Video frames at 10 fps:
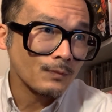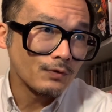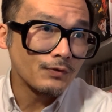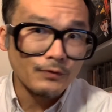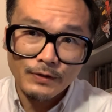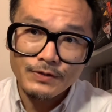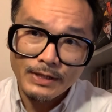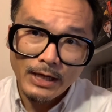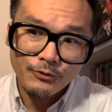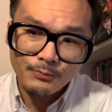to this
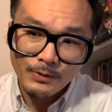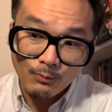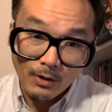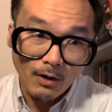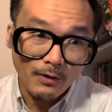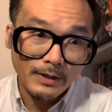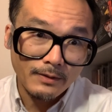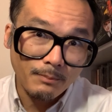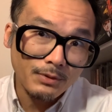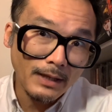announcement regarding
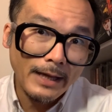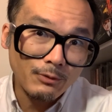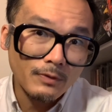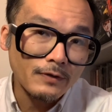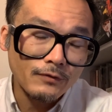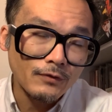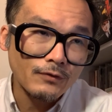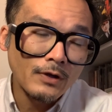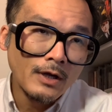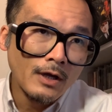the planned releases